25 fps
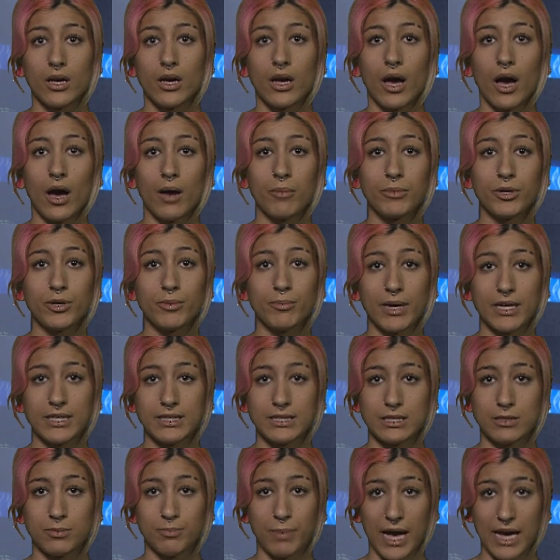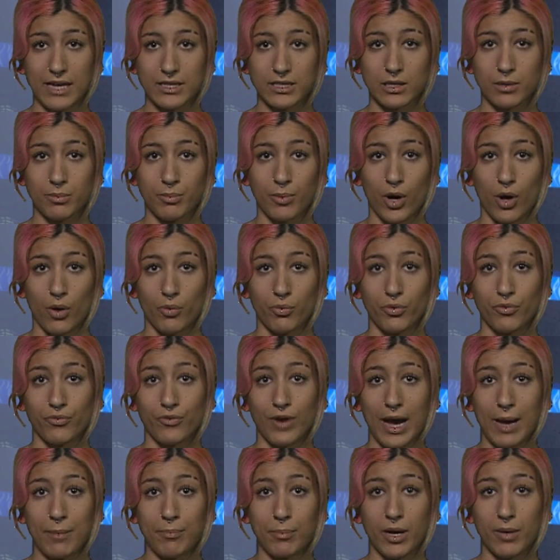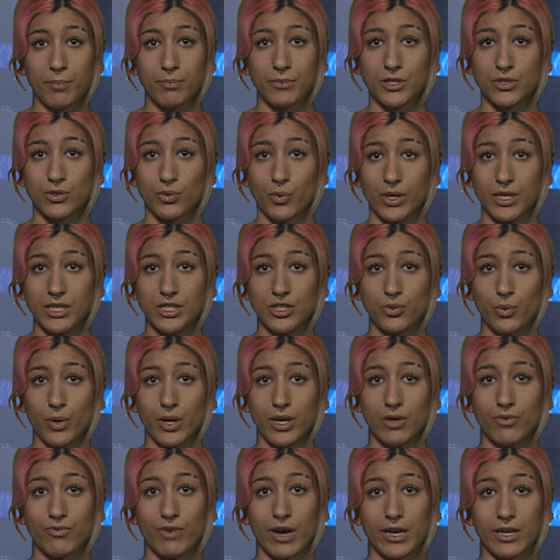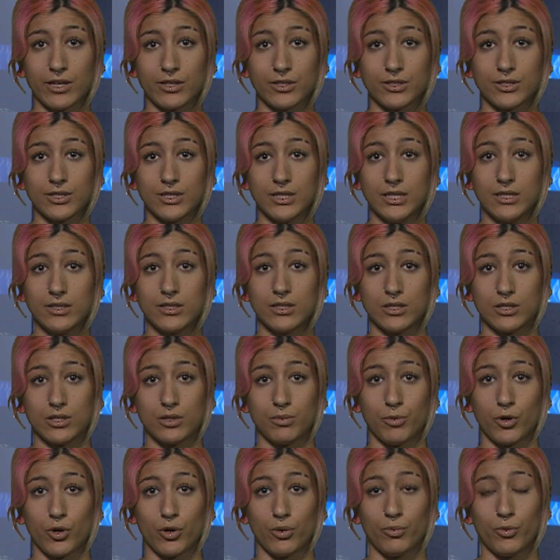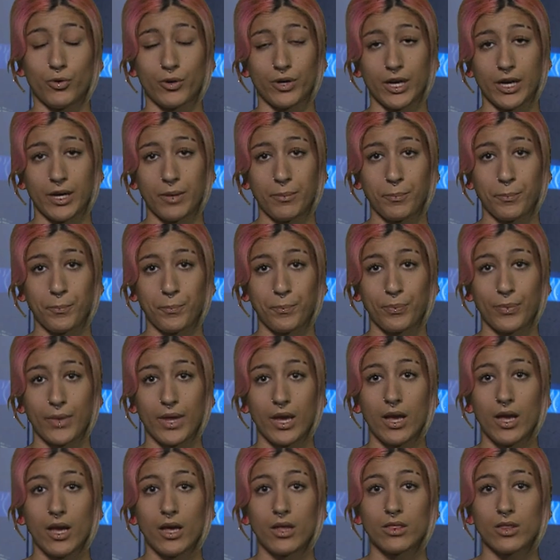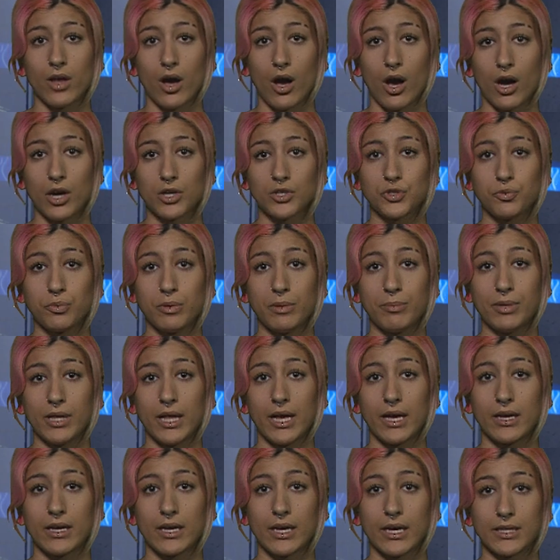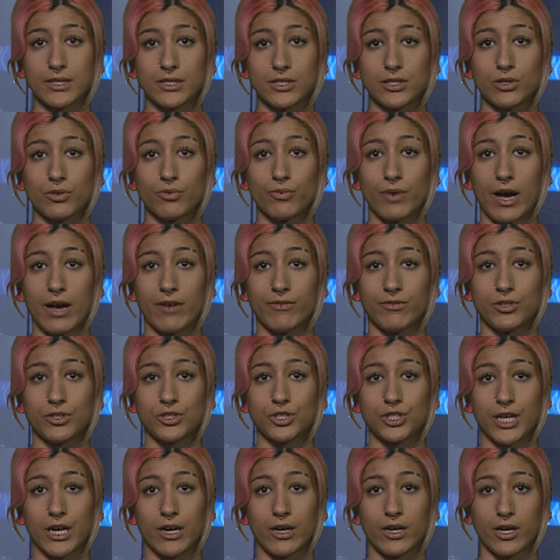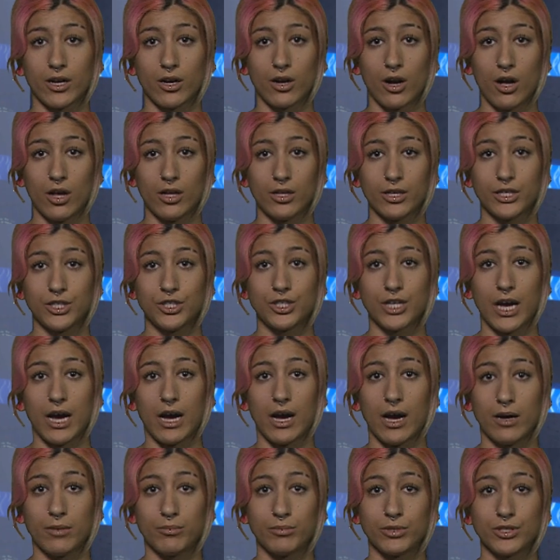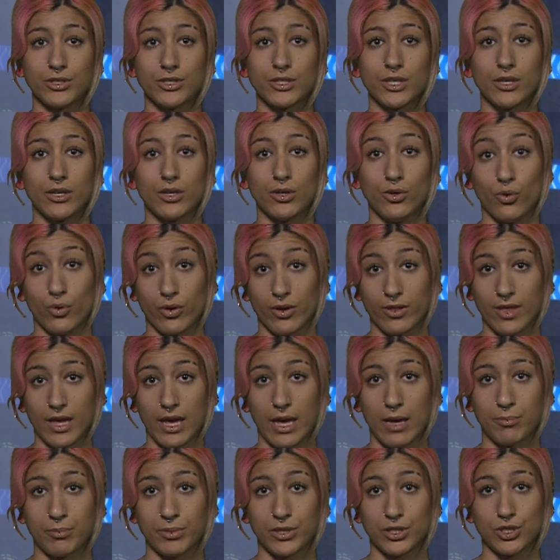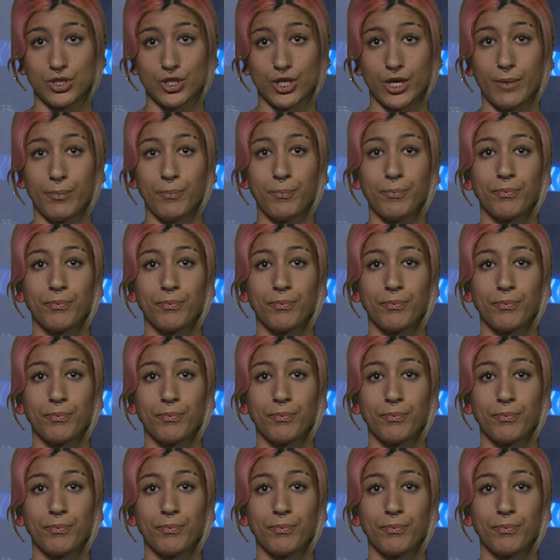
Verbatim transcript: Humber men's basketball will wrap up the 2020 regular season tomorrow morning. The Hawks will be playing against their rival Sheridan College at Humber's North Campus Gym.